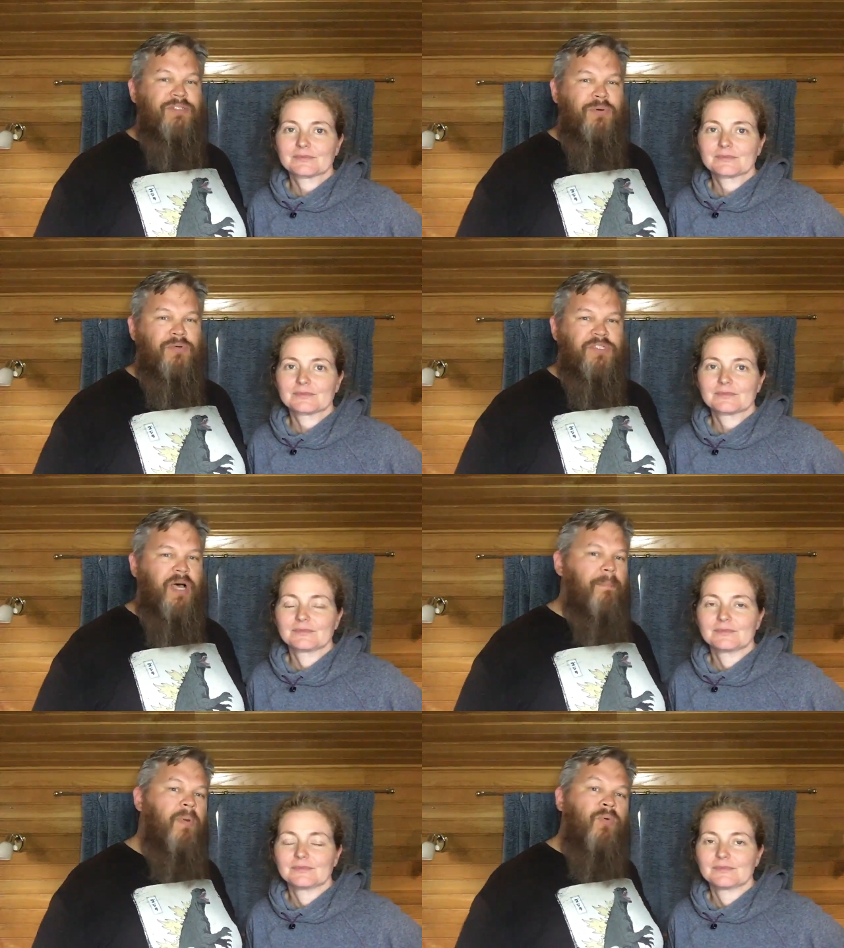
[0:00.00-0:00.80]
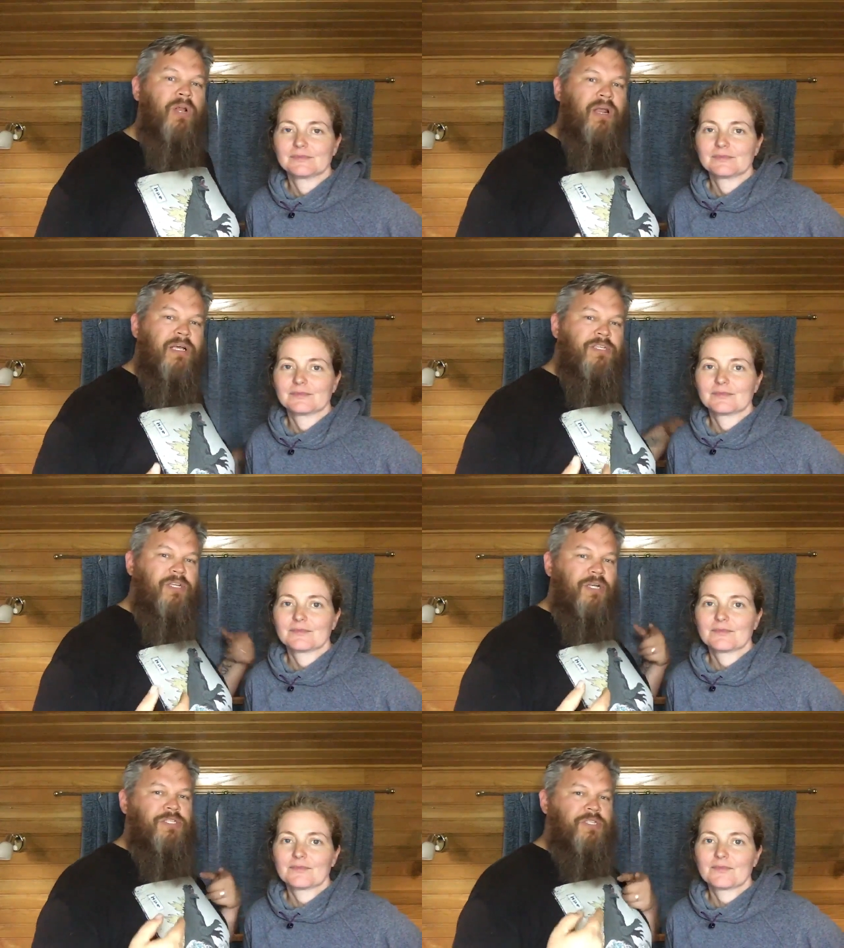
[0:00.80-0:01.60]
Speaker 1: and total stop, but we're not actually
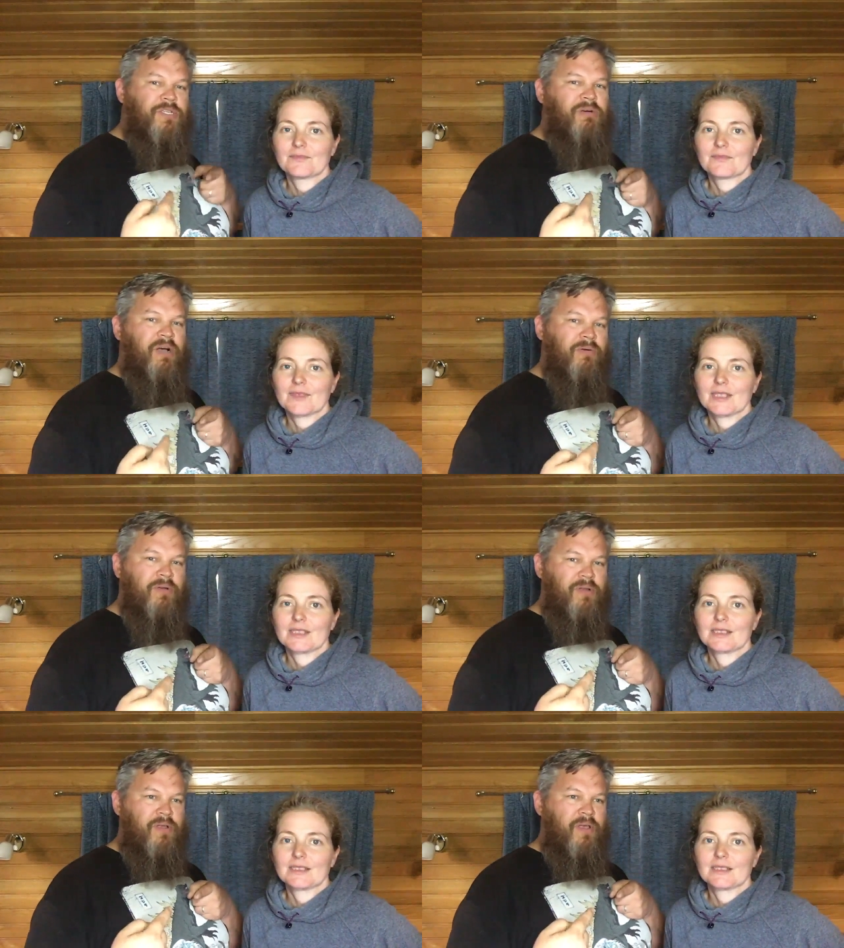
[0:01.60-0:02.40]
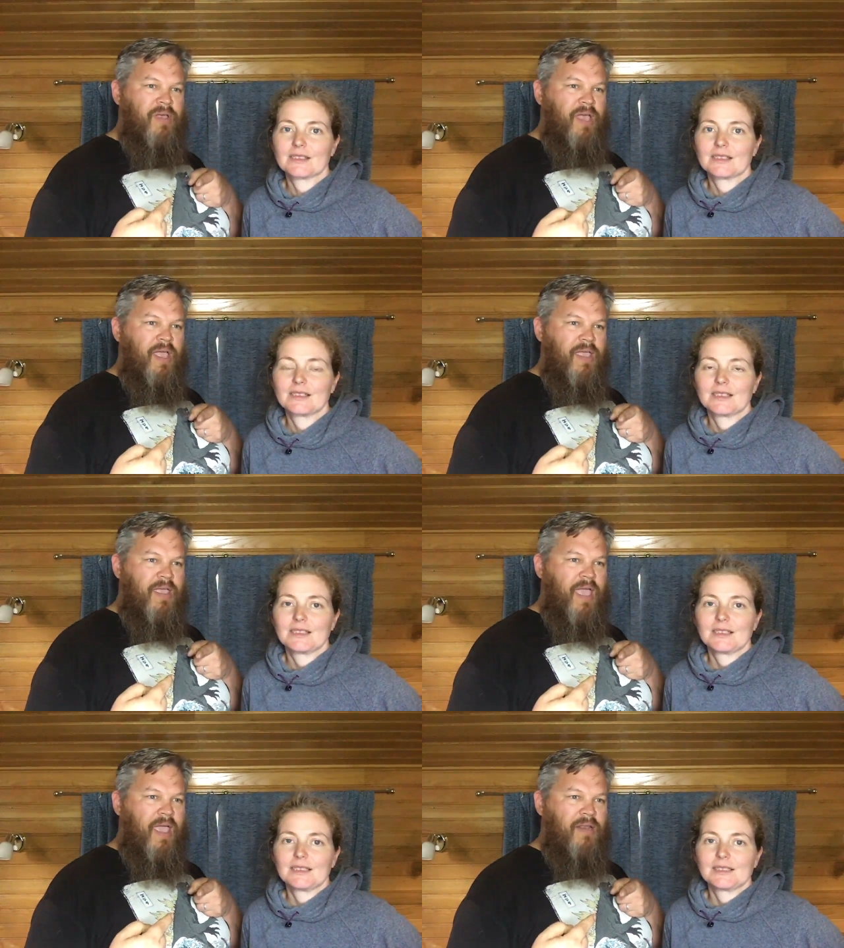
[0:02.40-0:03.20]
touching the ground.
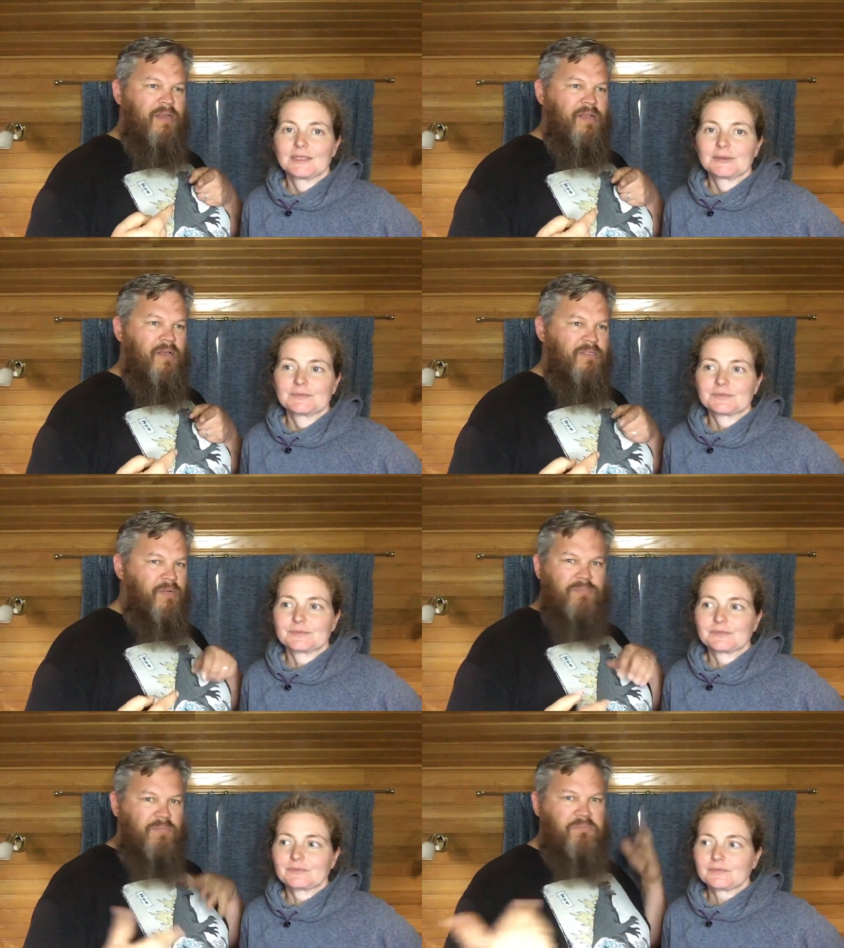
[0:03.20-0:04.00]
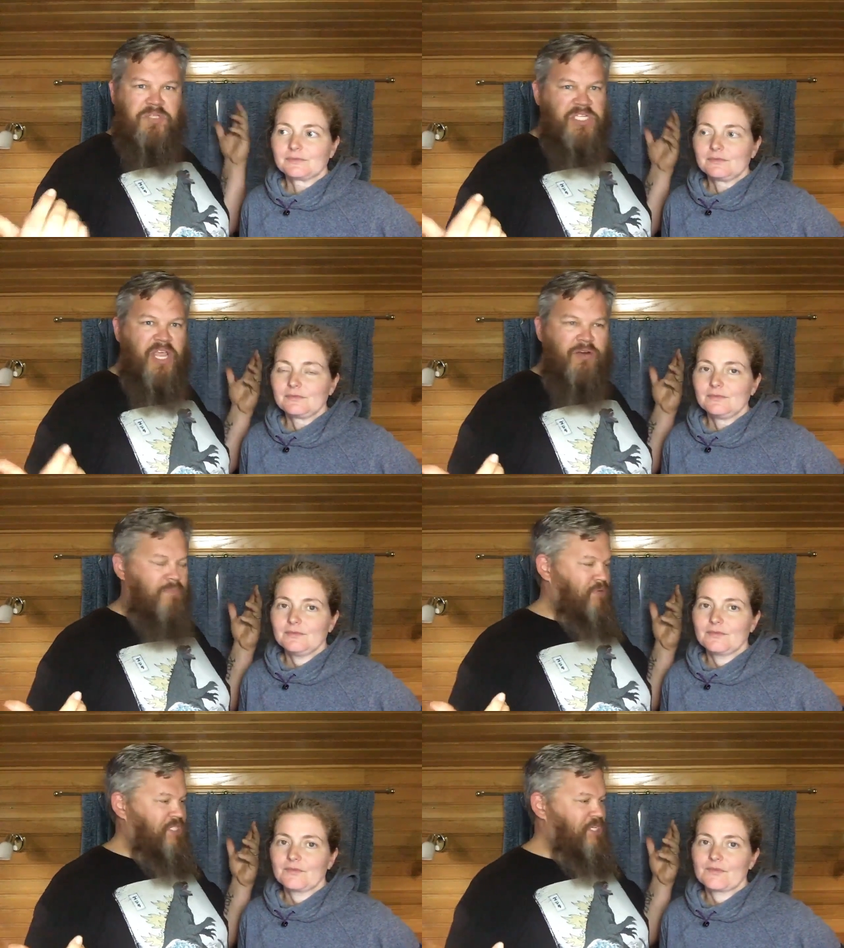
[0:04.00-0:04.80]
And
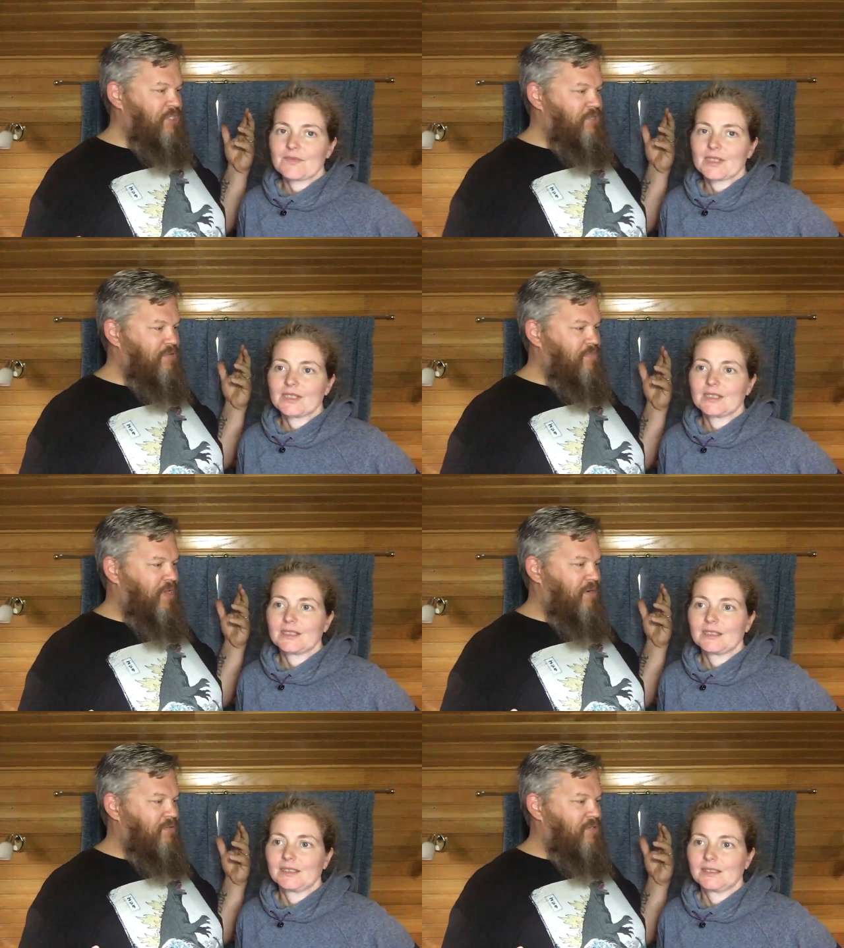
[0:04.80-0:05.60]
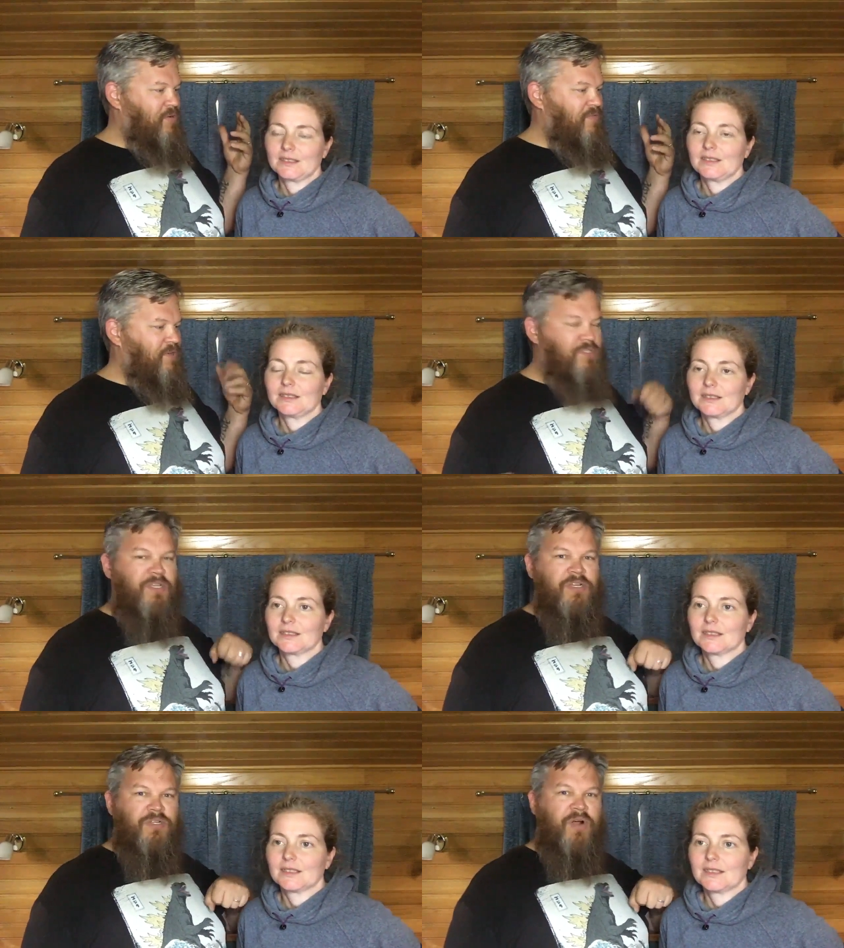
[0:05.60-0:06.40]
standard procedure, you know, sort of first
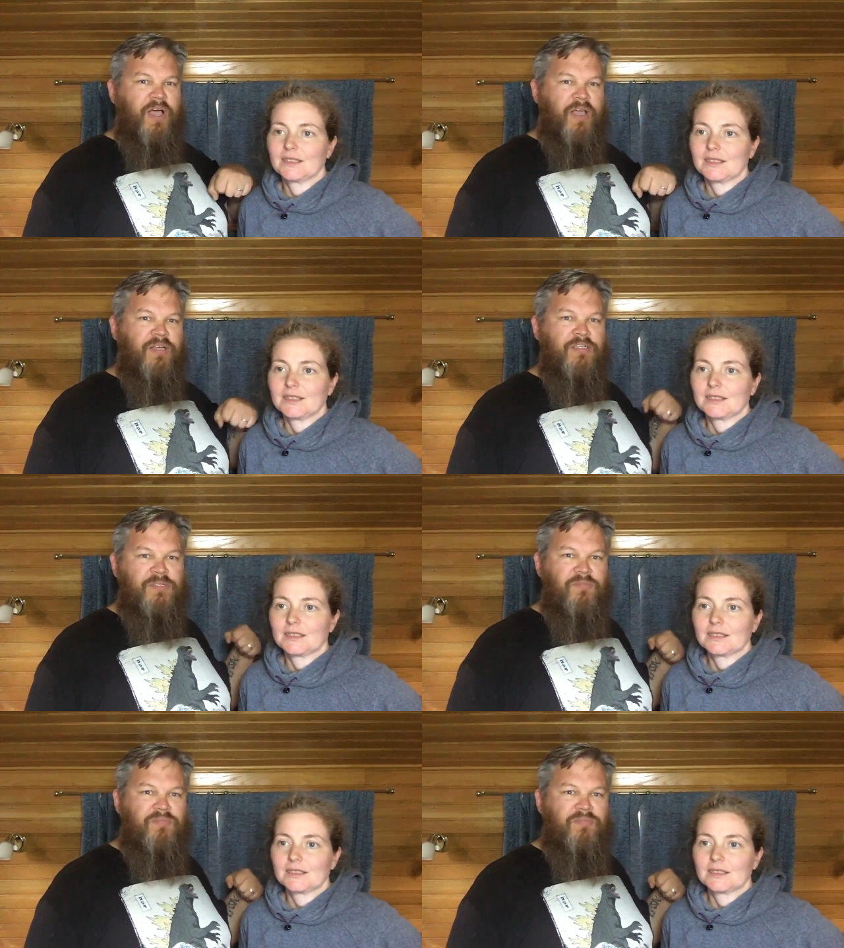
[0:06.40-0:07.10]
thing to try is